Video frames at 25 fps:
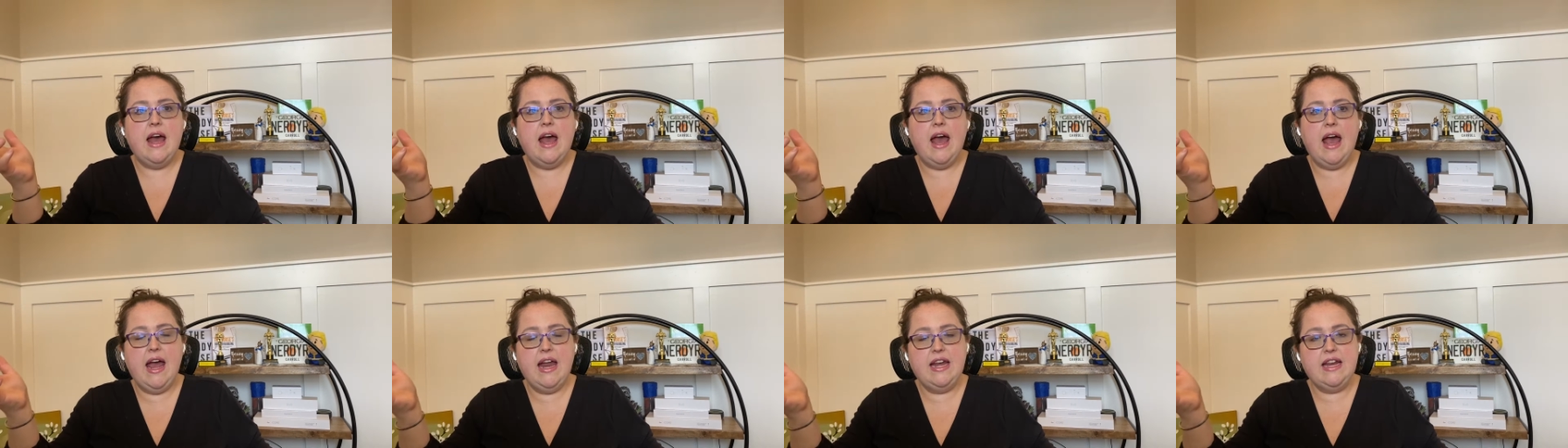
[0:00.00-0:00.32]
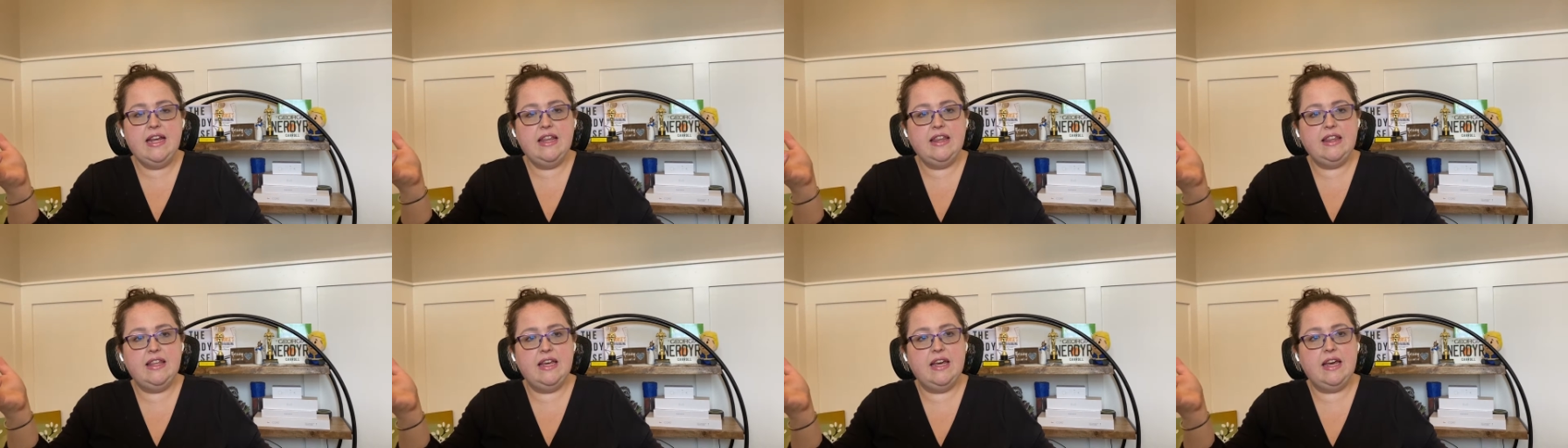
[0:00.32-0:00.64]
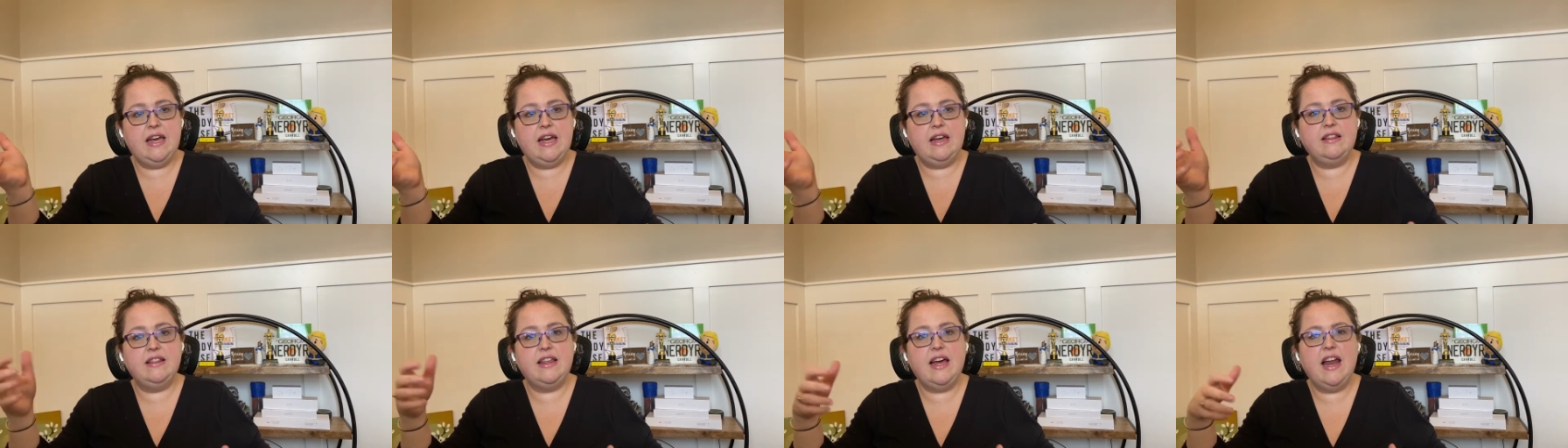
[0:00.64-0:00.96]

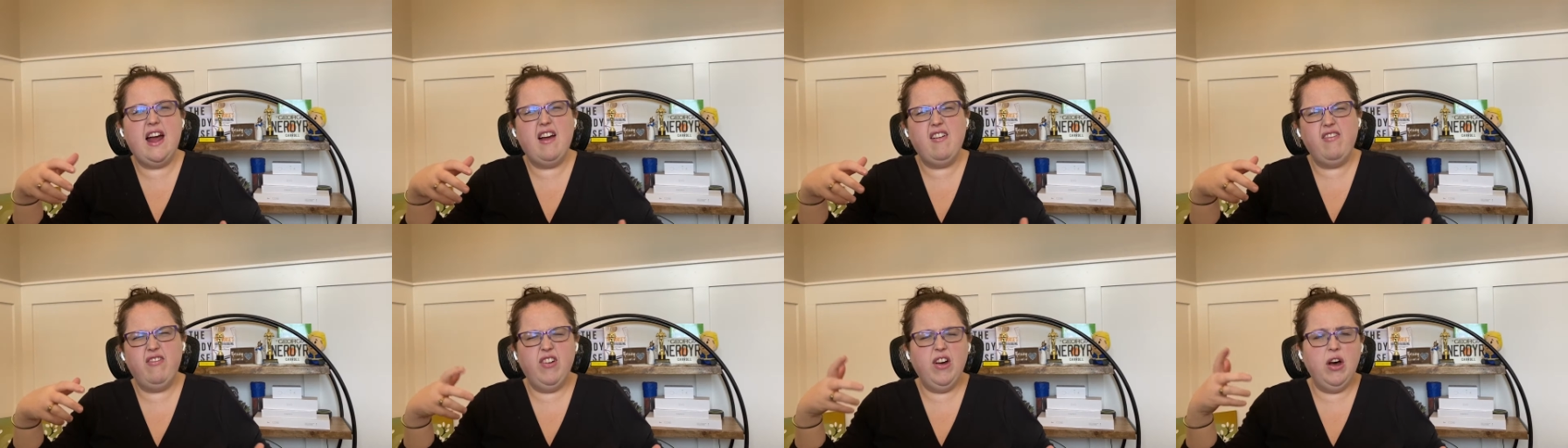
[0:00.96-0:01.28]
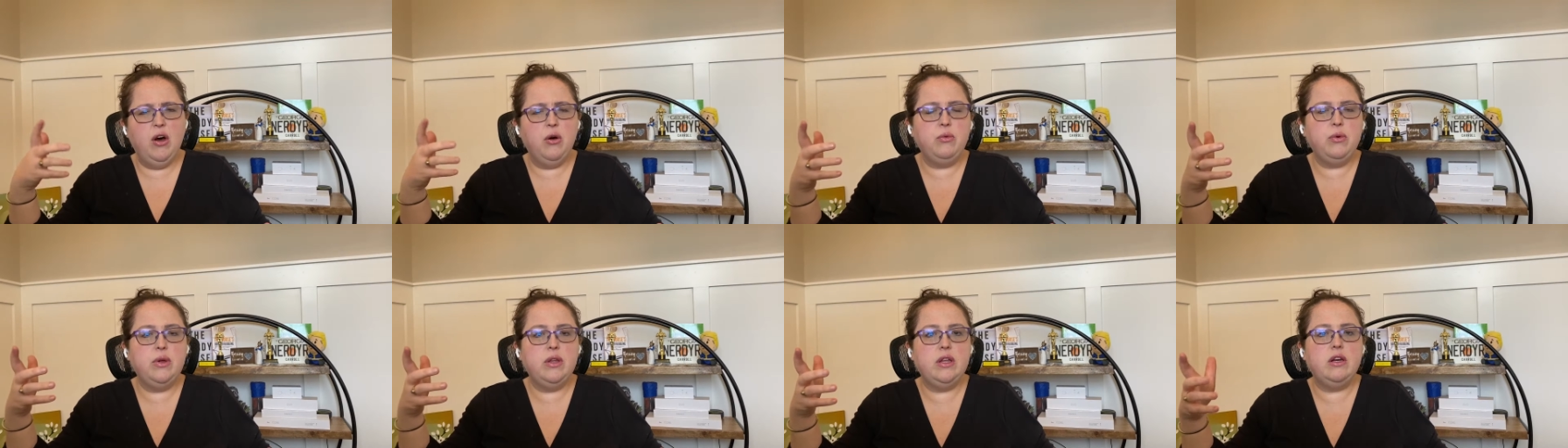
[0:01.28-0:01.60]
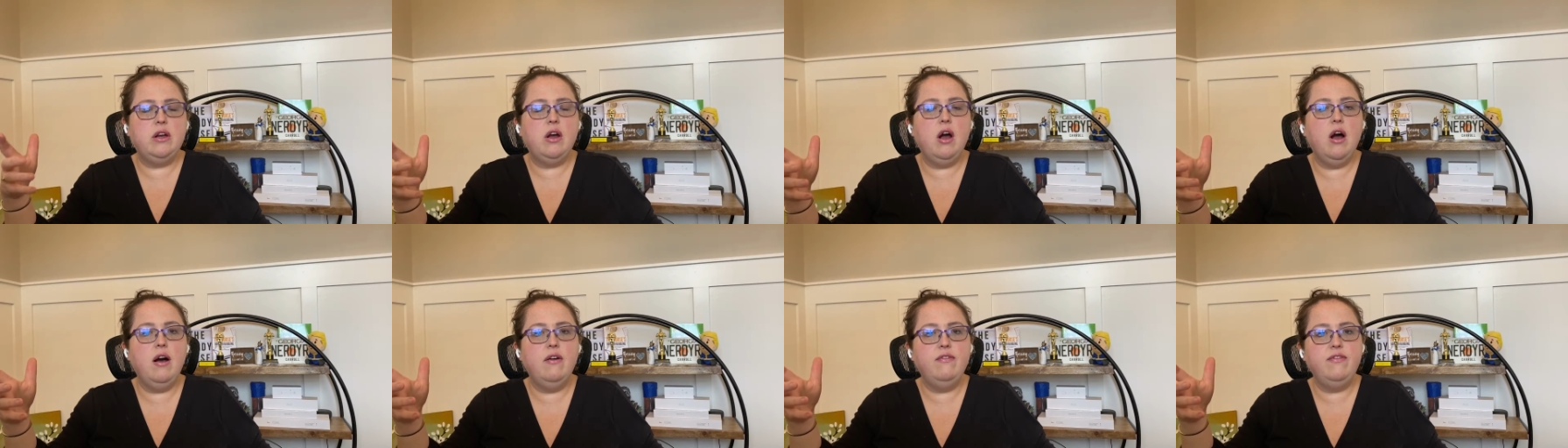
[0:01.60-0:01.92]
anything that I felt really
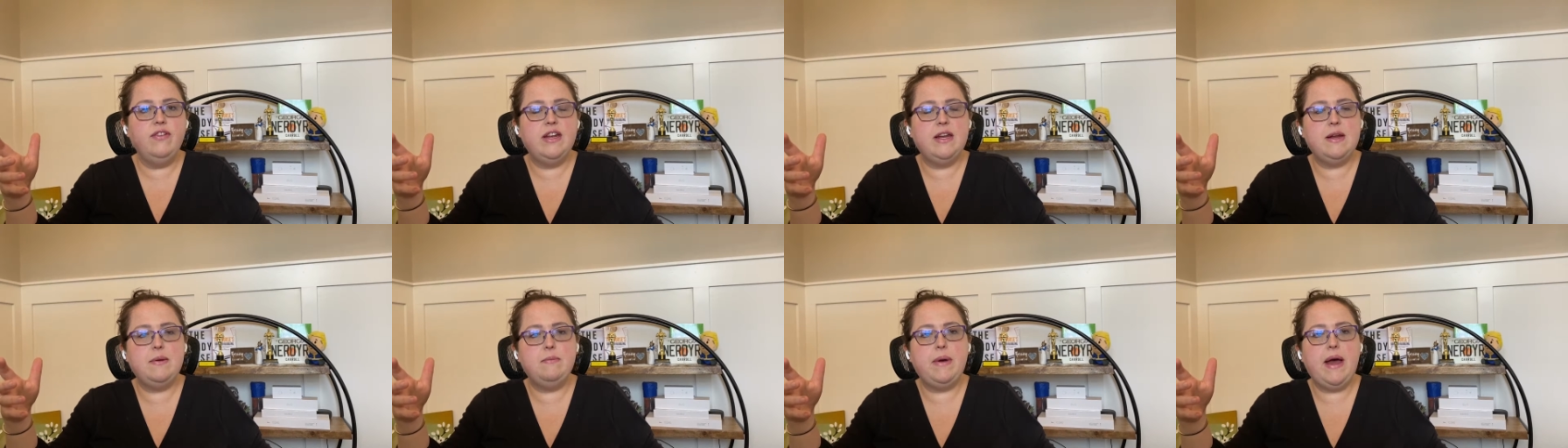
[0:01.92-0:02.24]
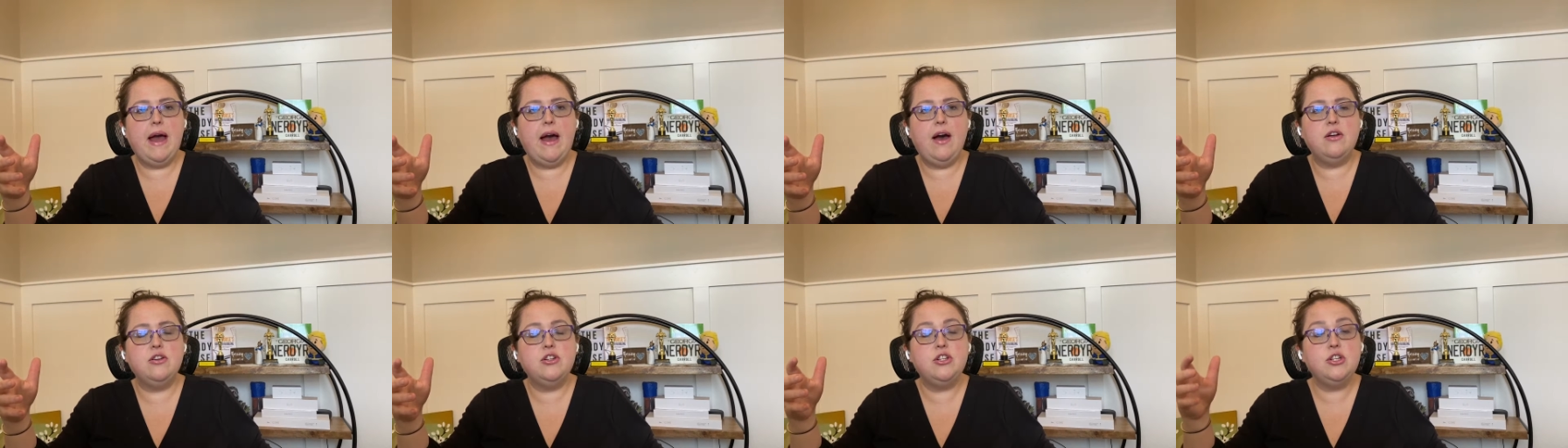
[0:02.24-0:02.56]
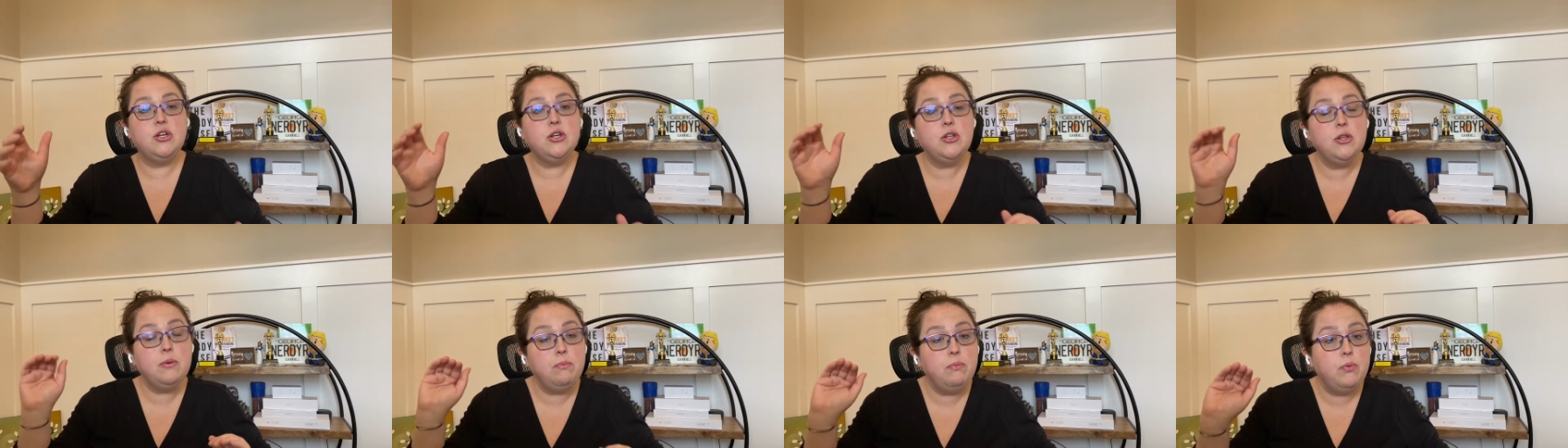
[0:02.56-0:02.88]
confident about
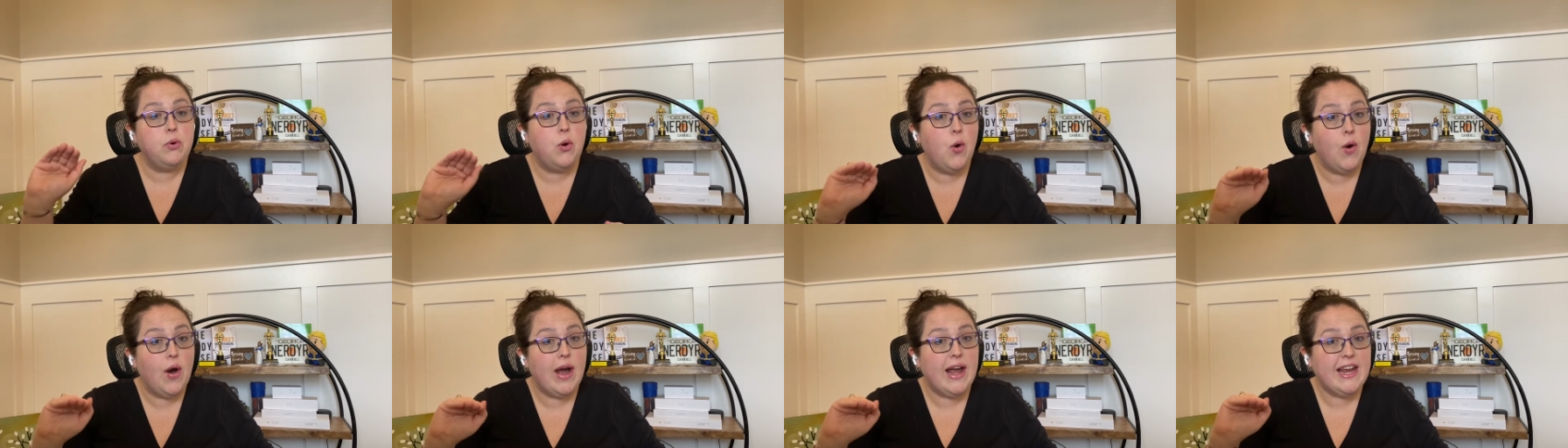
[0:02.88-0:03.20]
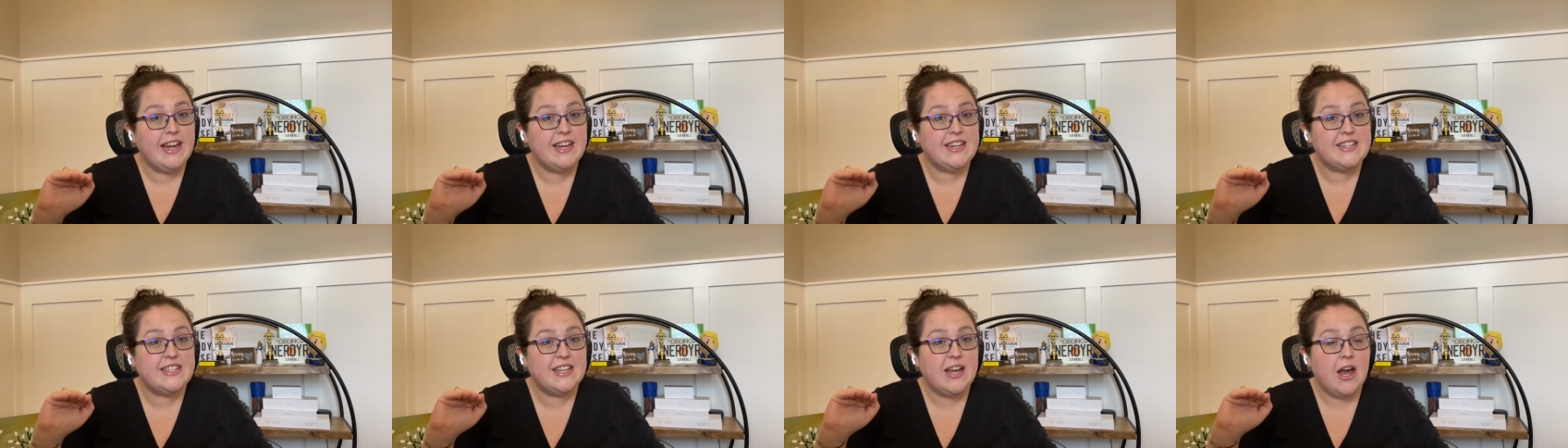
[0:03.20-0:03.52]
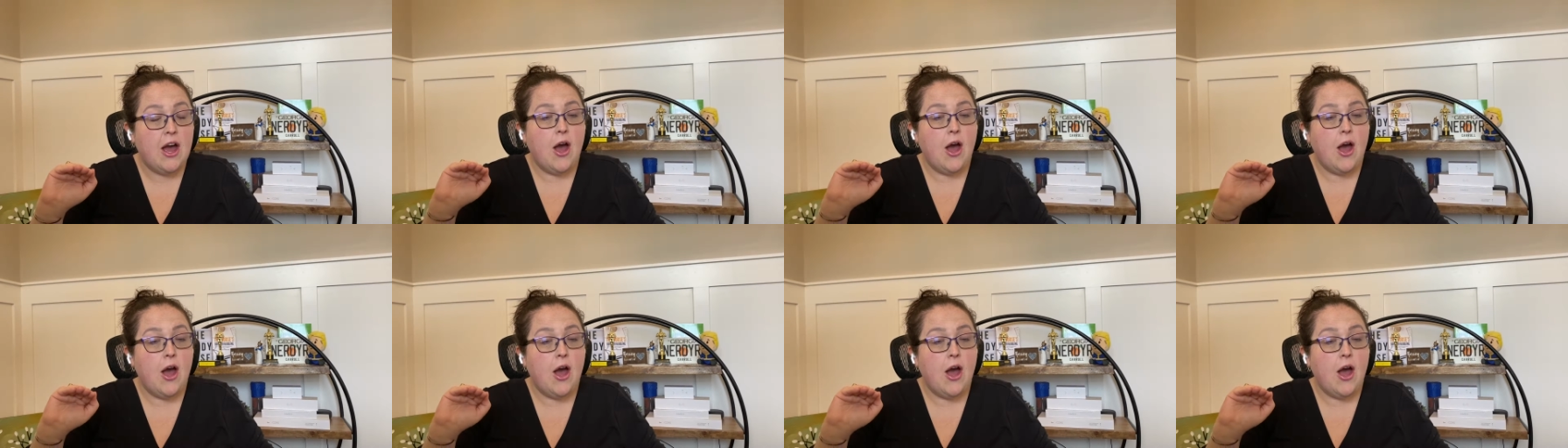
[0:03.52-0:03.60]
to the point